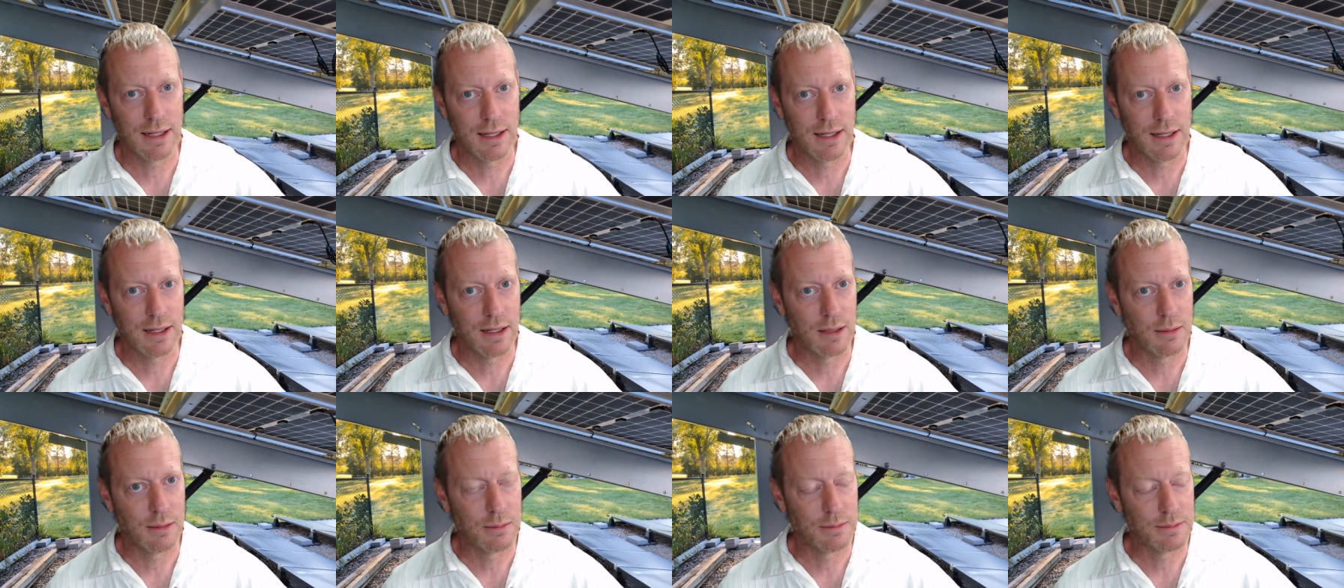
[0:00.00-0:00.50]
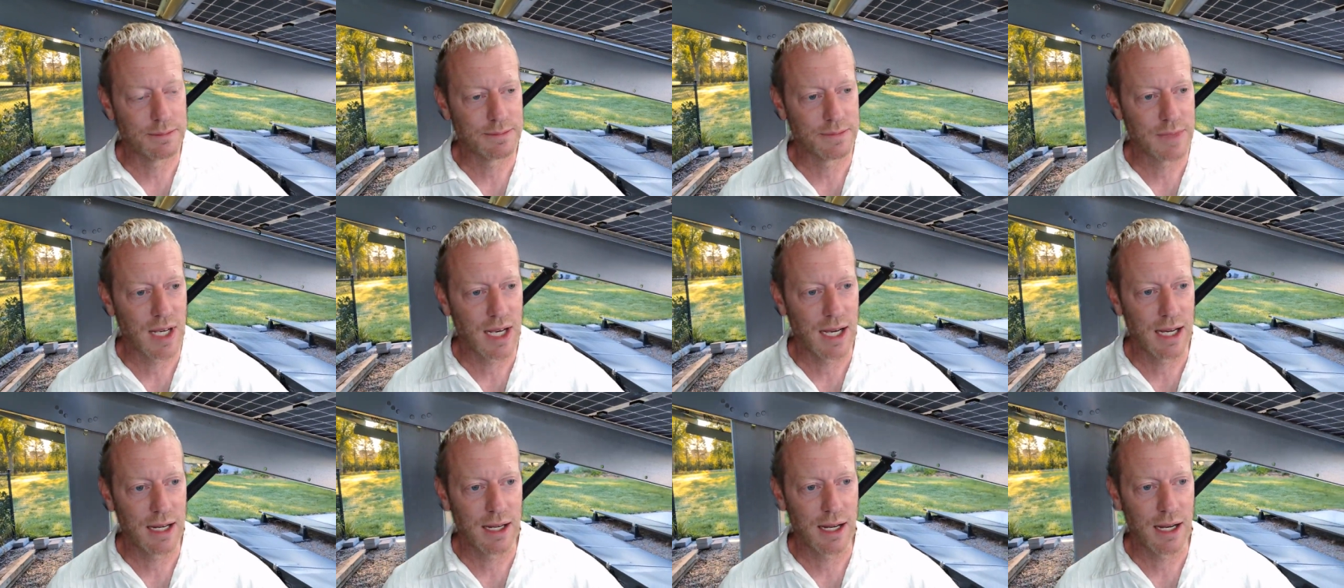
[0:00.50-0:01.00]

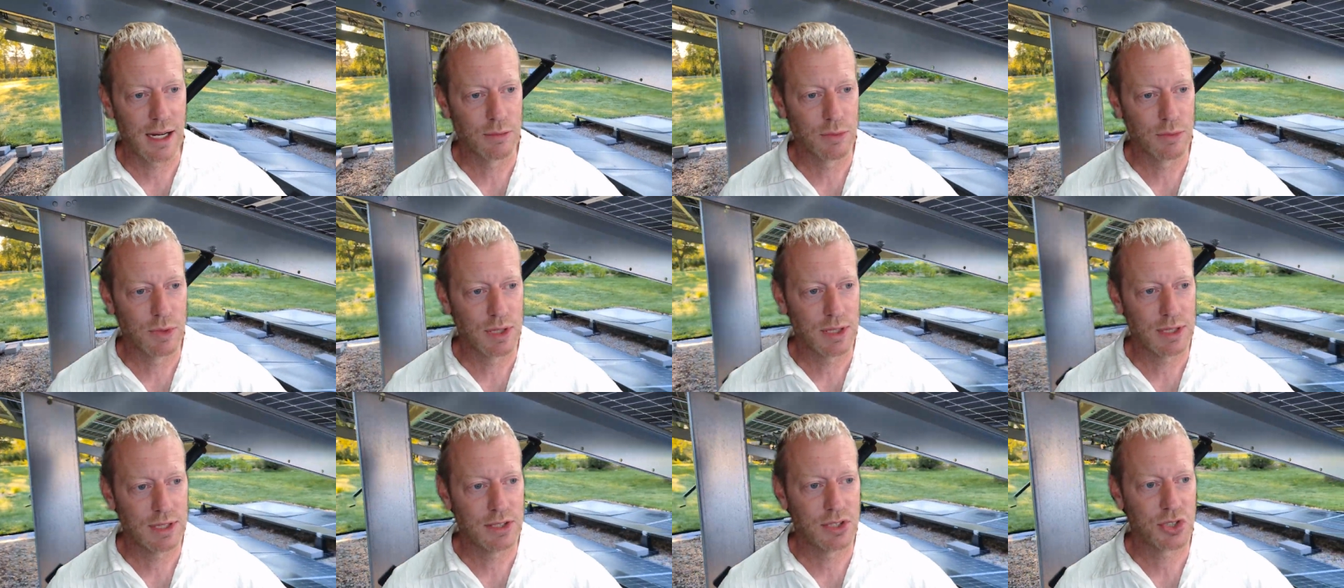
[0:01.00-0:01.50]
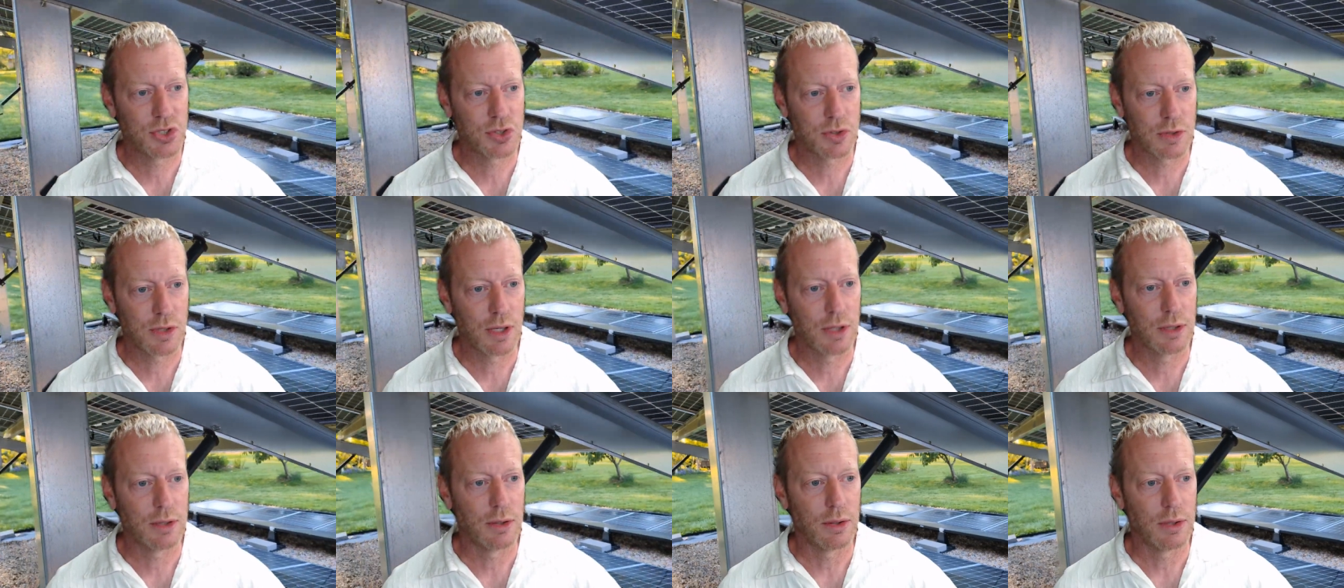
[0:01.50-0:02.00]
I really
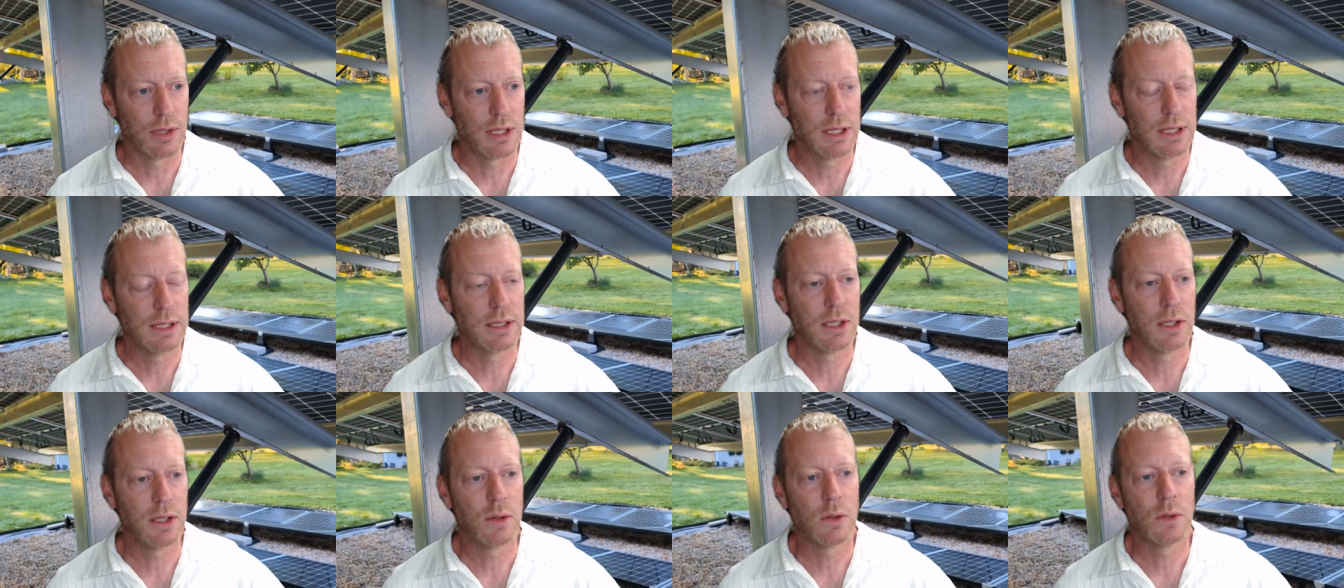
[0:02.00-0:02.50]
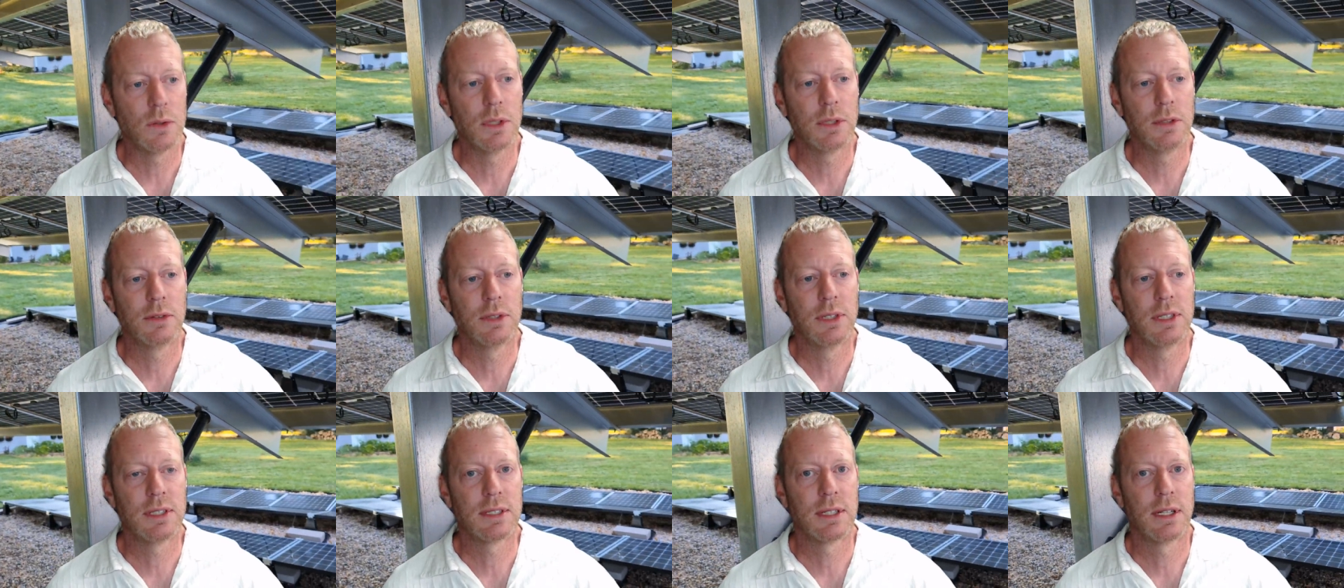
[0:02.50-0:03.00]
struggle. And the only
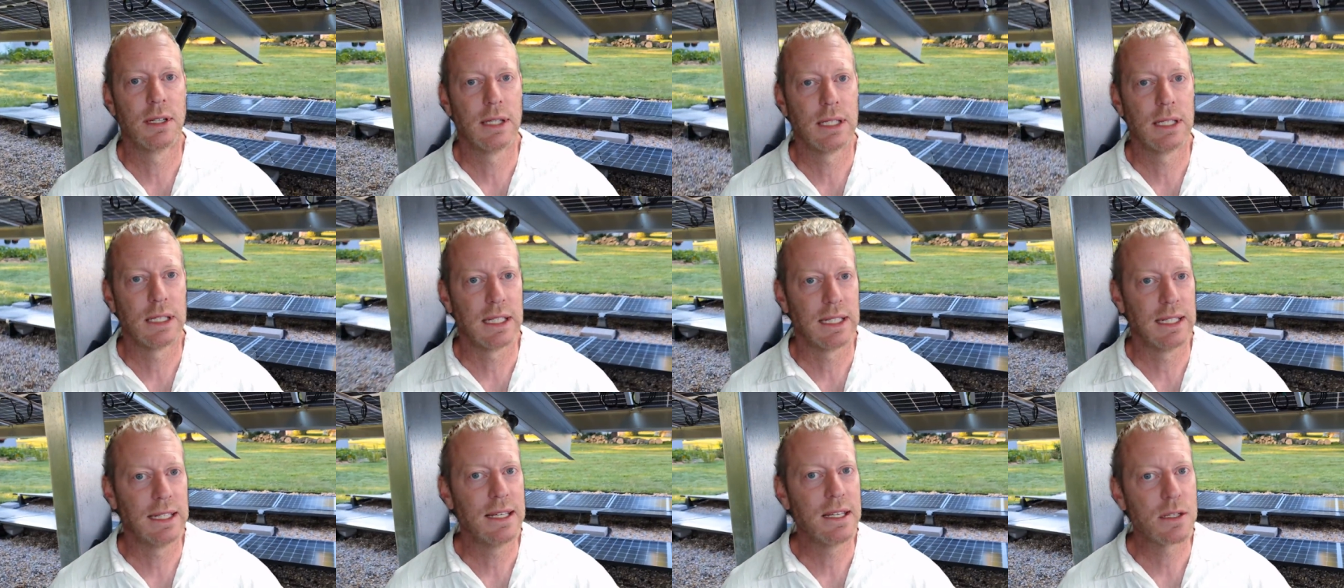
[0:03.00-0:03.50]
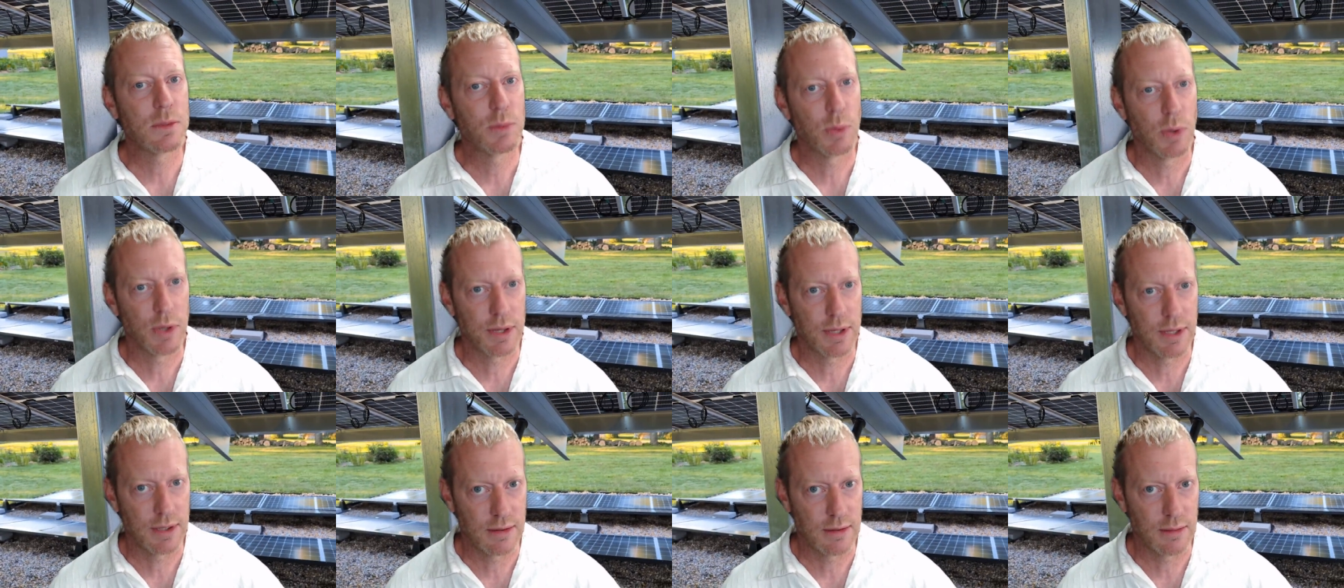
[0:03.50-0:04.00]
reason I think it is
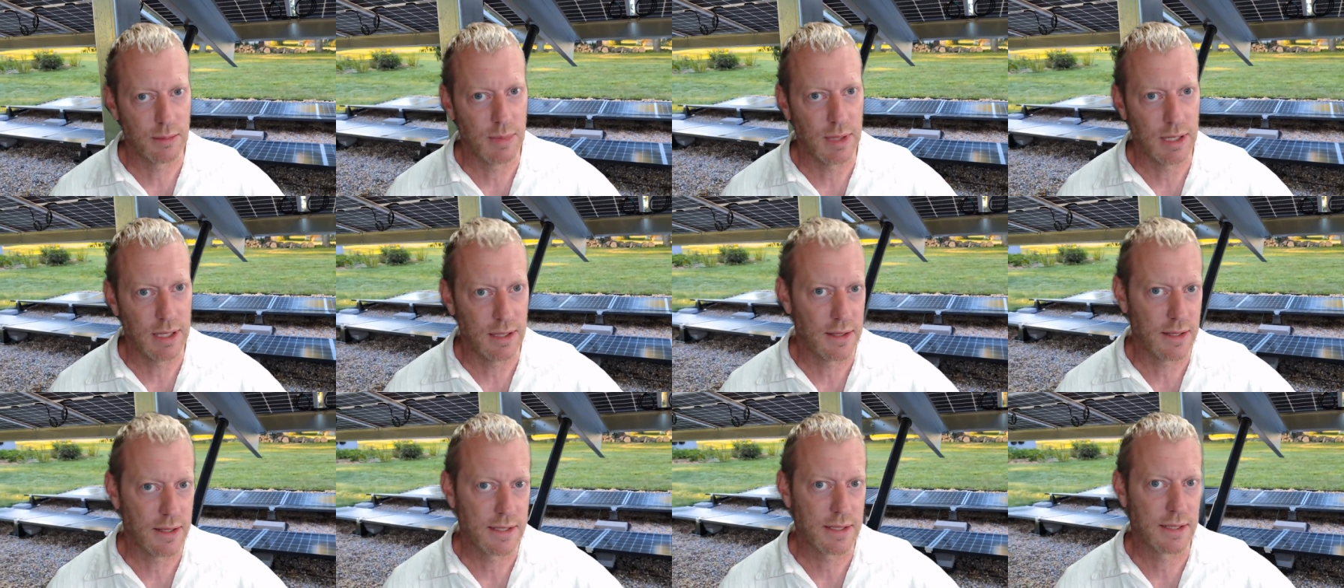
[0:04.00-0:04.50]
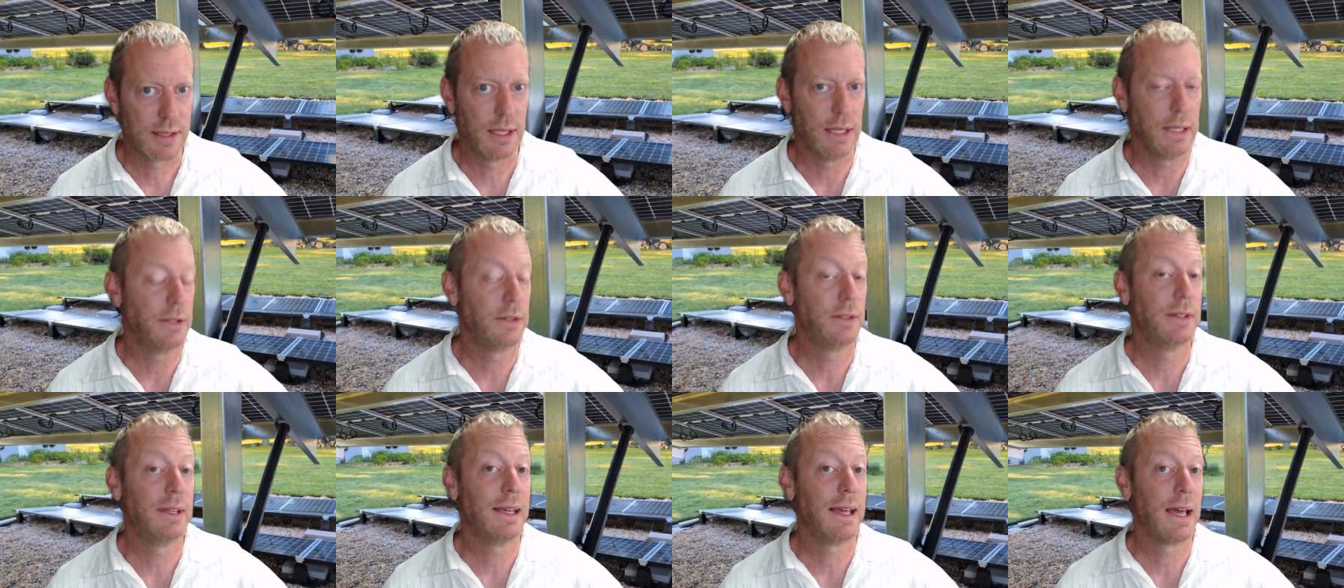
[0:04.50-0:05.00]
worth it to me is the
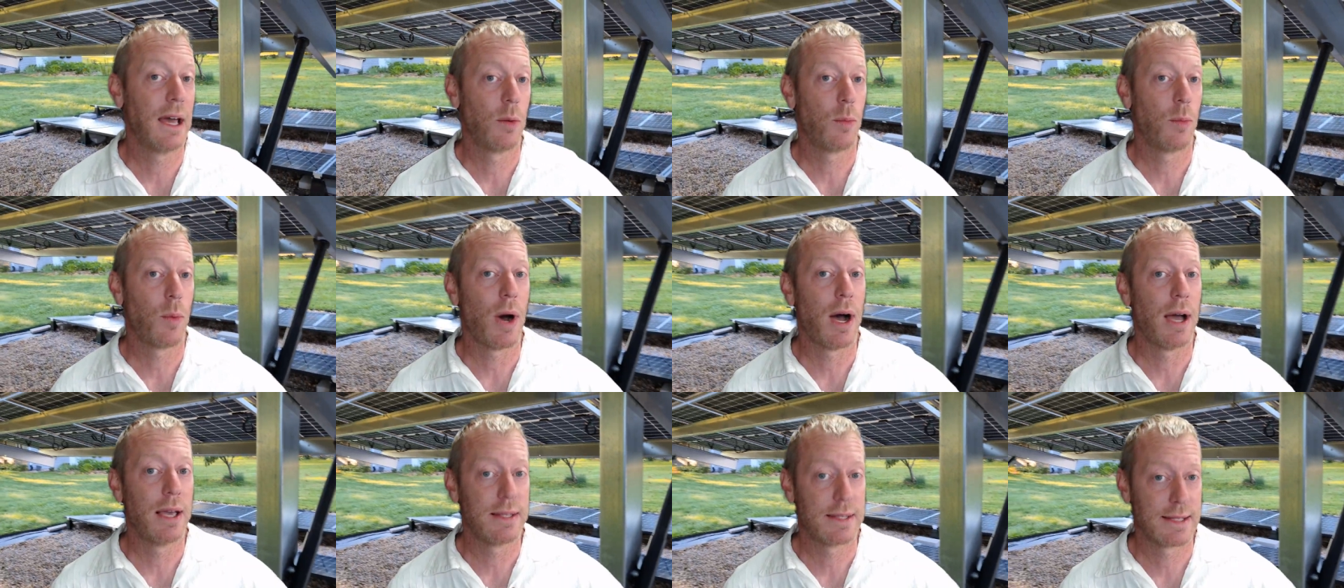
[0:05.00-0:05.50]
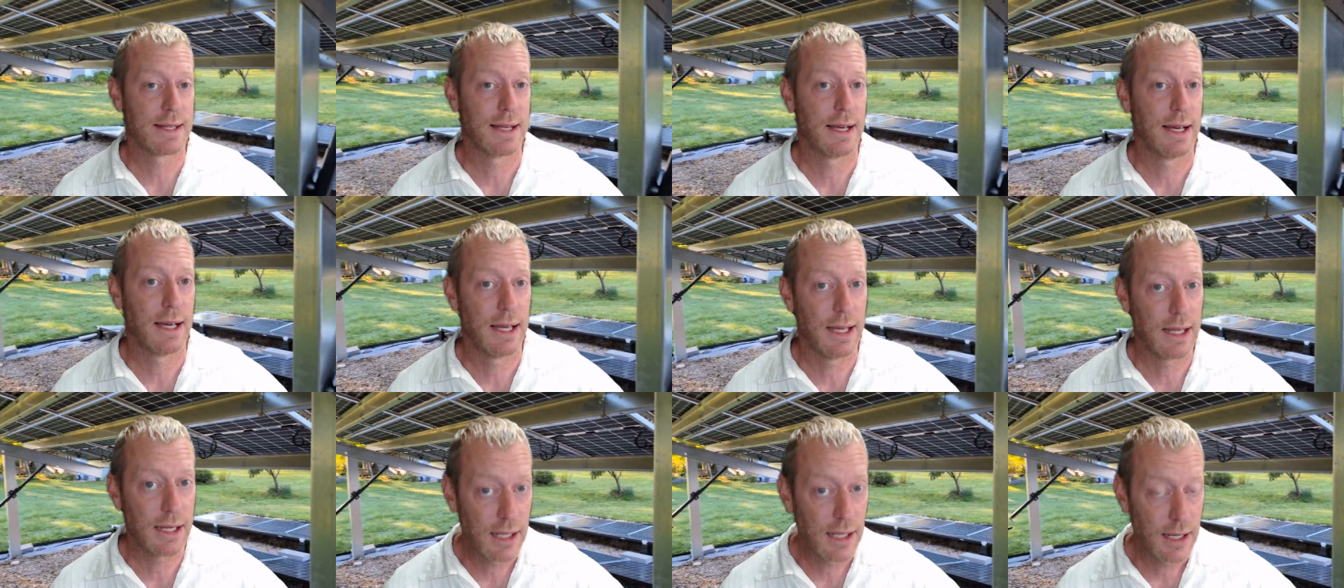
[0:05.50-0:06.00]
DIY
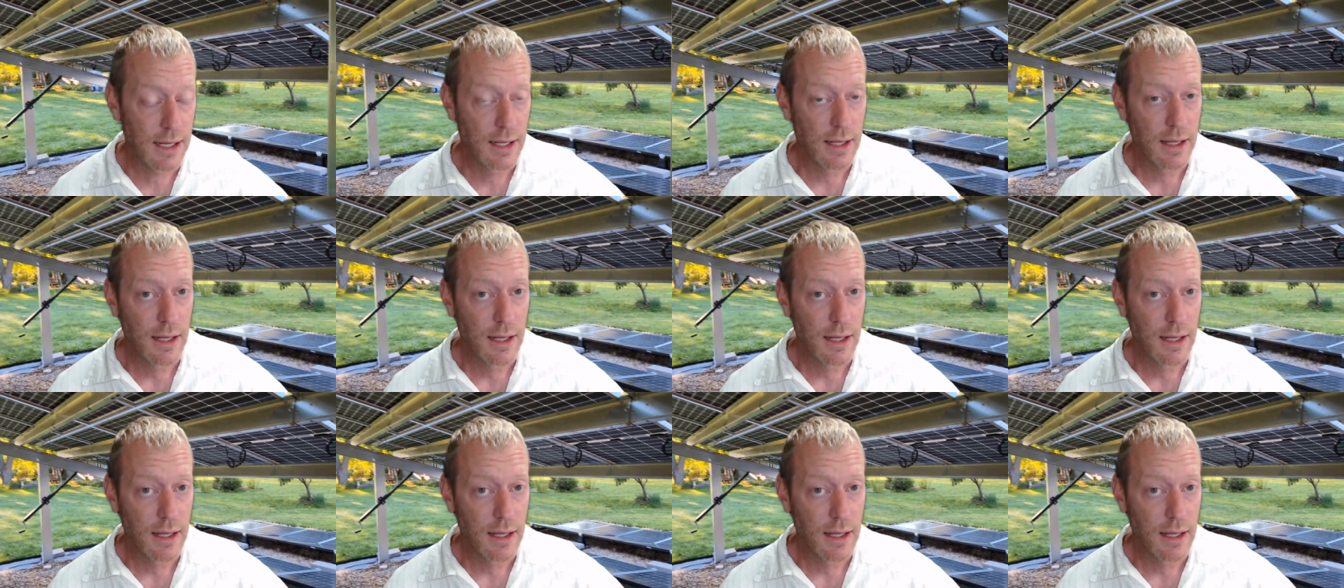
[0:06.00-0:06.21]
side